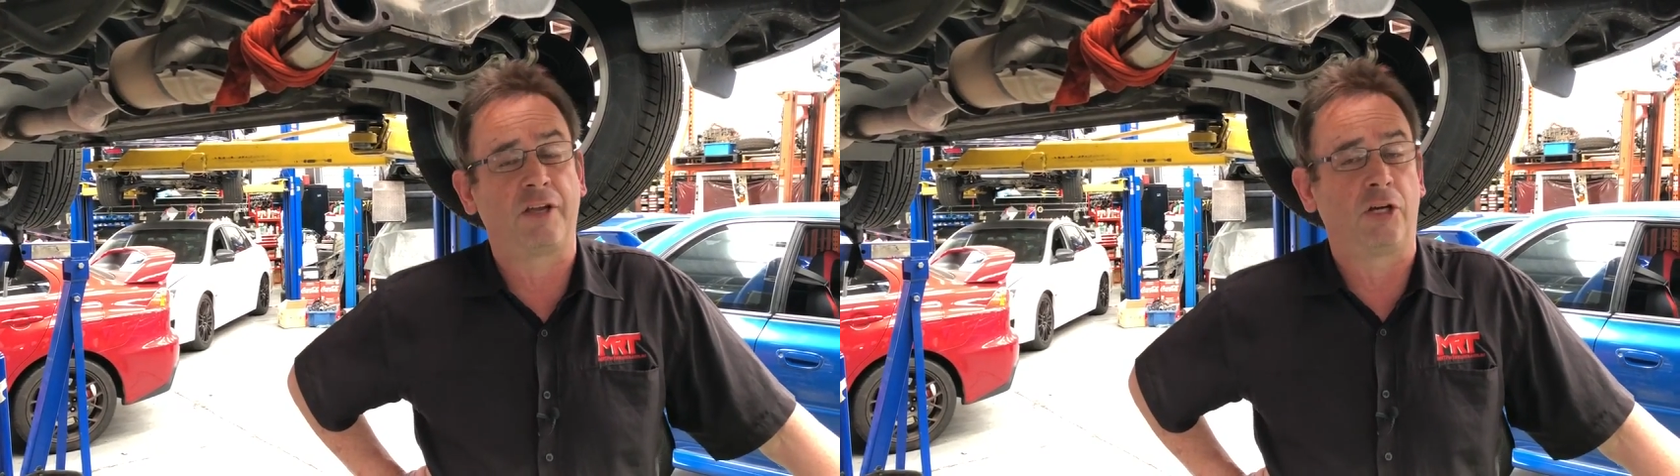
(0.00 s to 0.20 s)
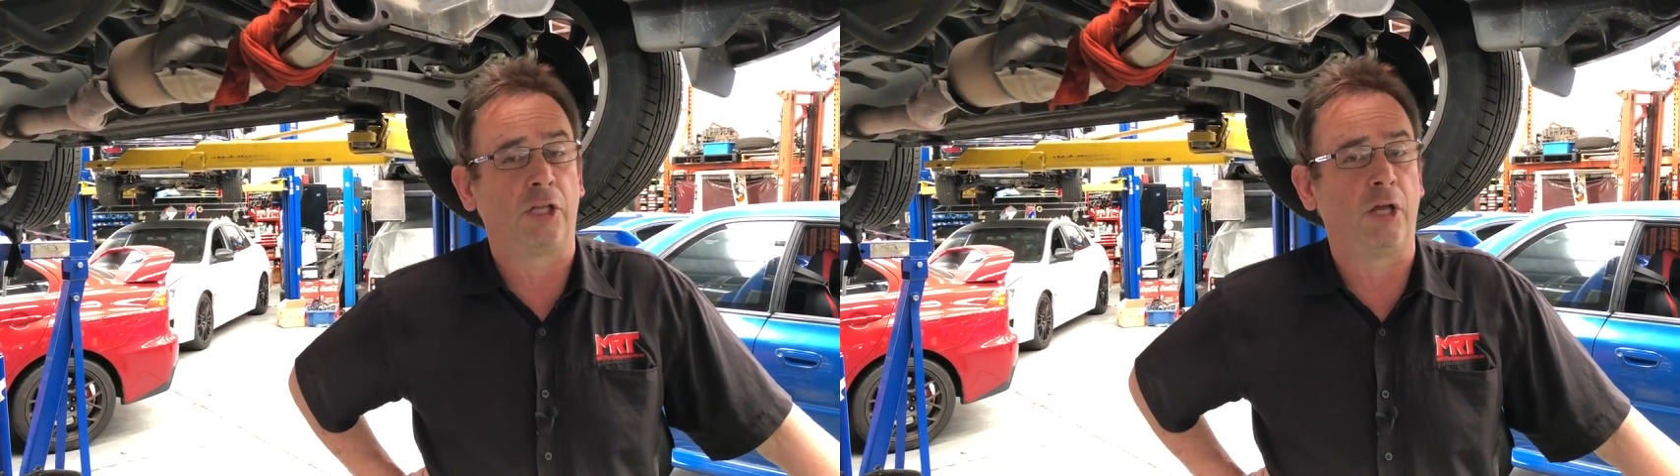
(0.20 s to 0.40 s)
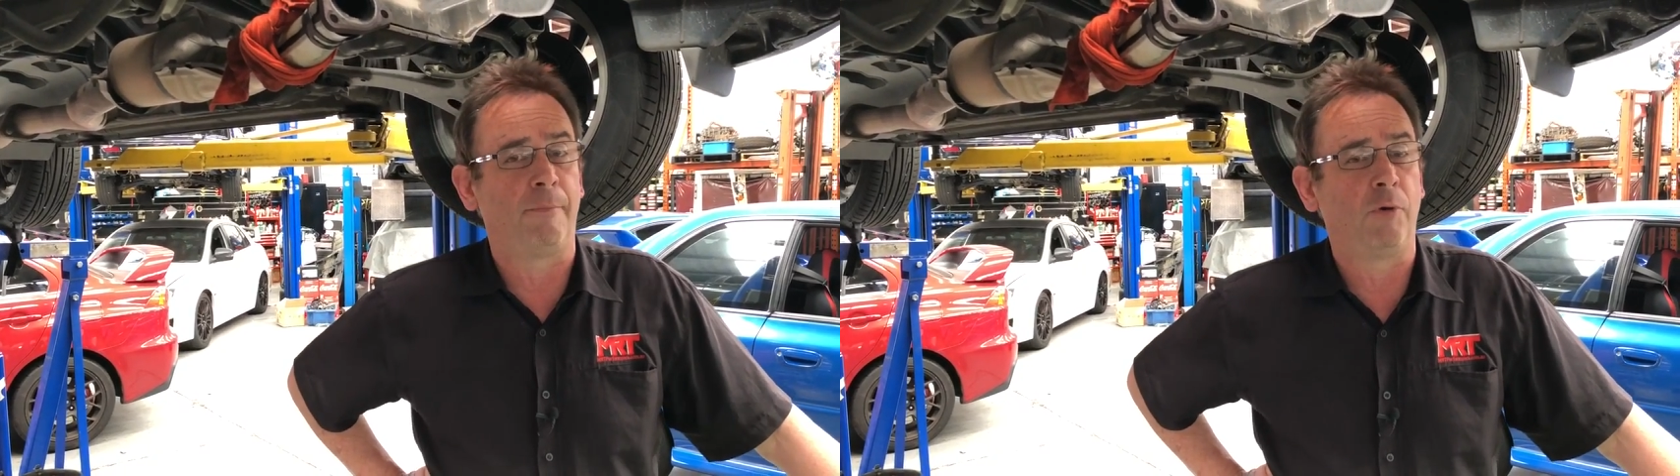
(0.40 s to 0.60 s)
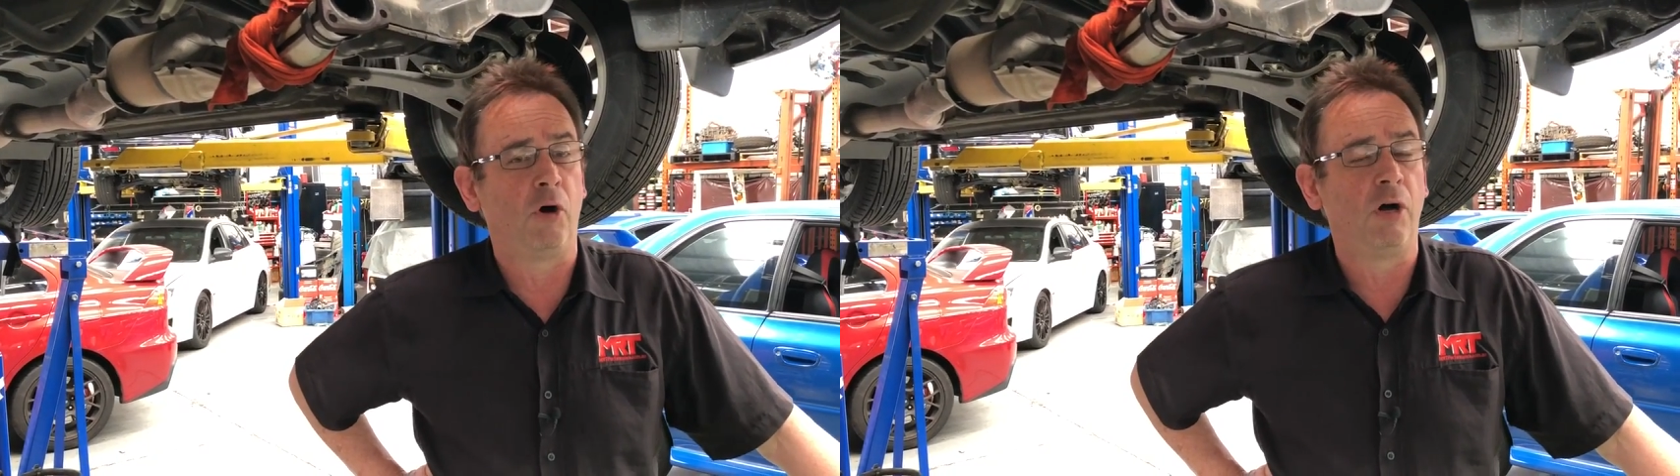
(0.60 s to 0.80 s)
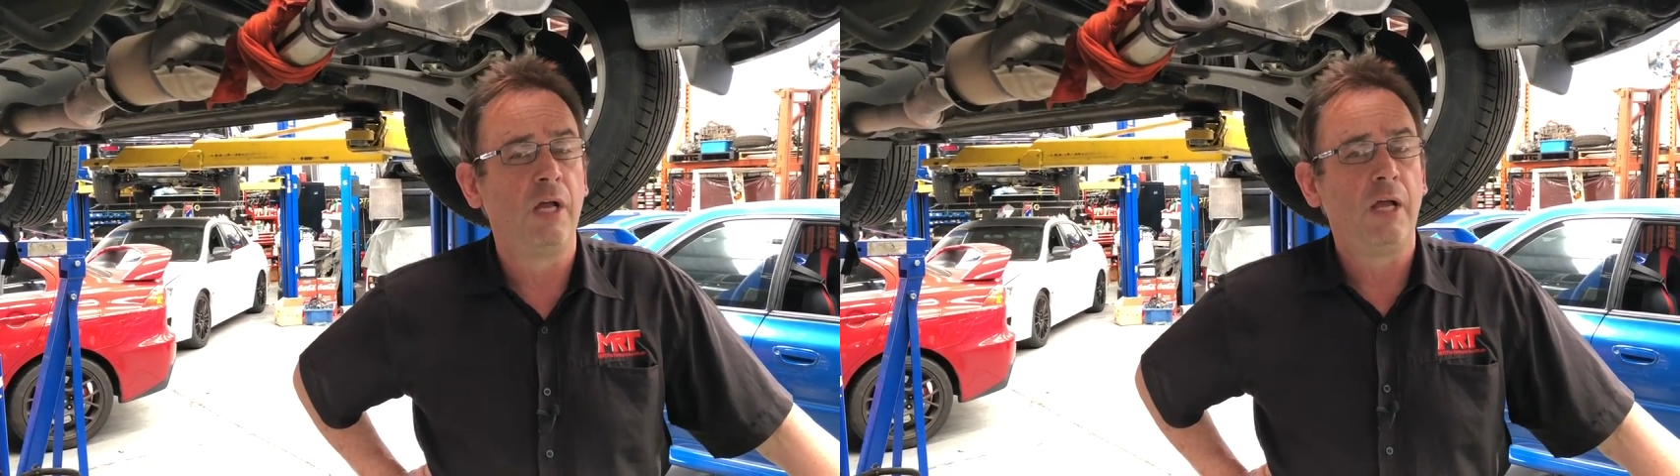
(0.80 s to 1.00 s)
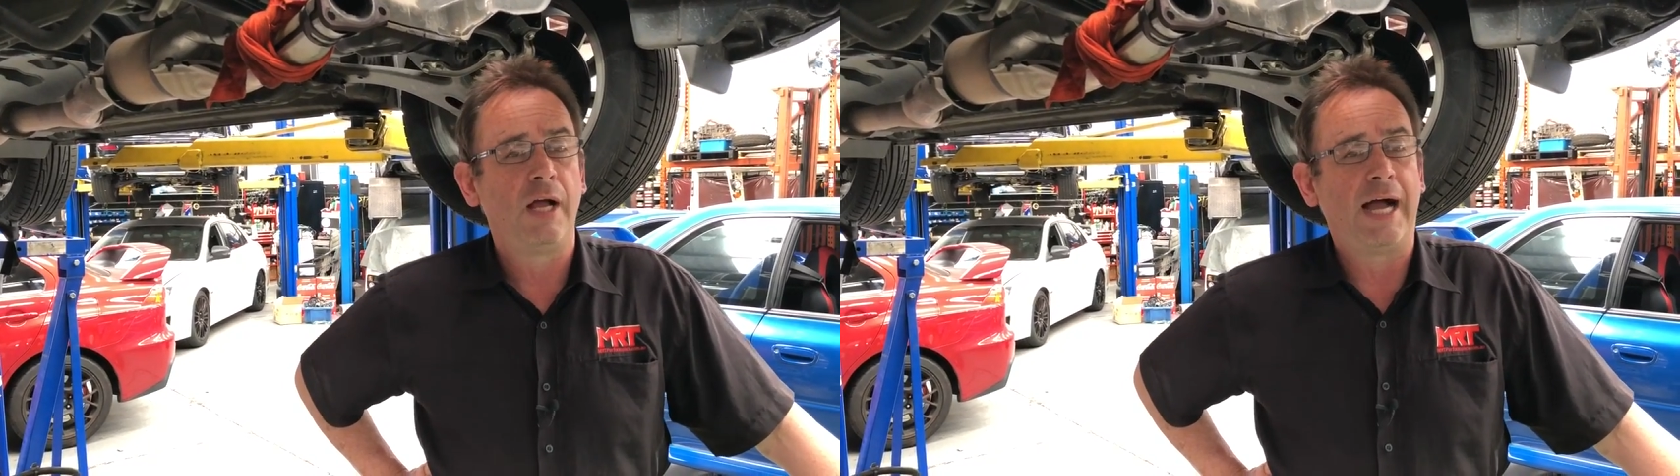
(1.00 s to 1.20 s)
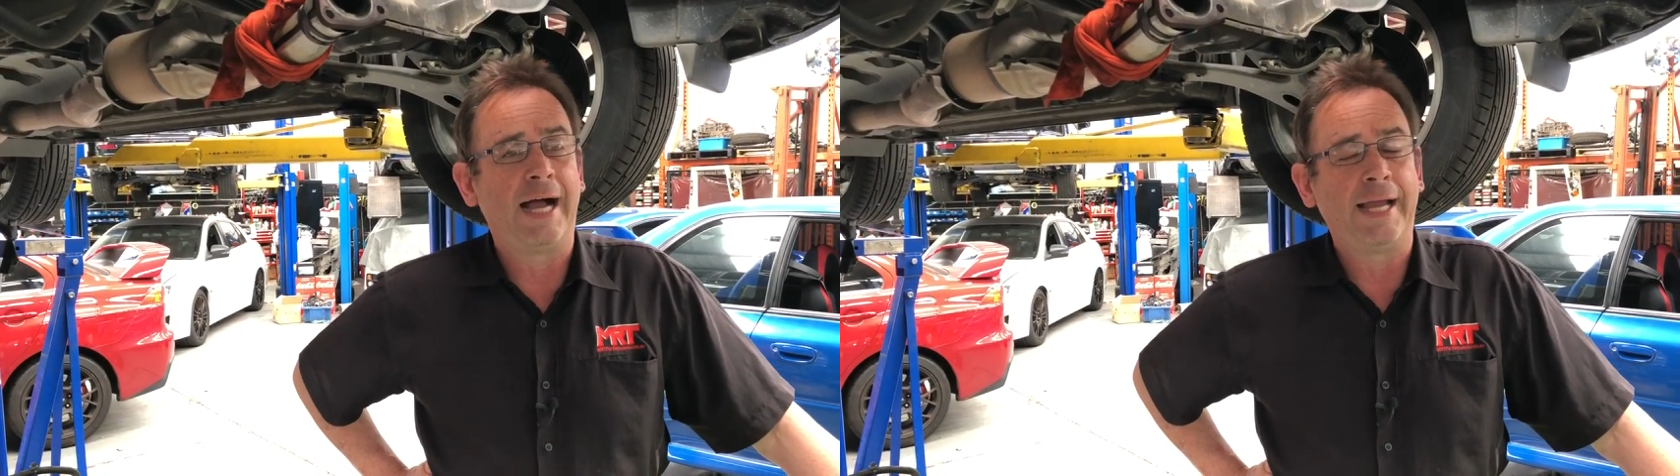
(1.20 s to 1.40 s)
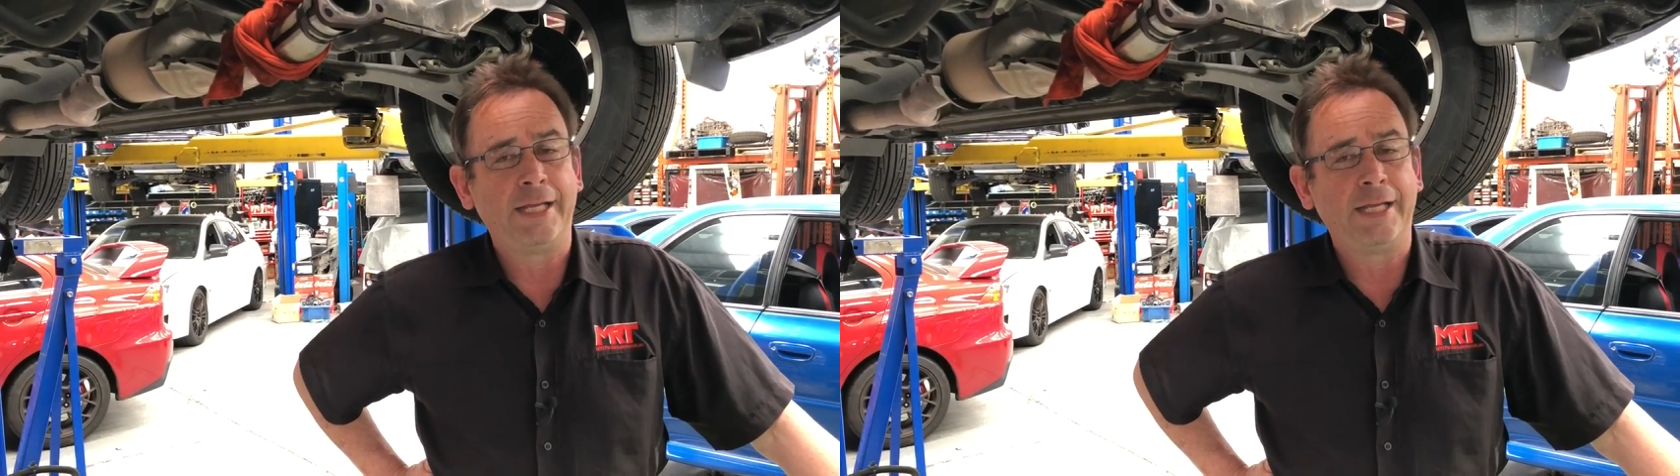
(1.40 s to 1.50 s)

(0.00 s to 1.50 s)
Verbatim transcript: They've got a lot more uh,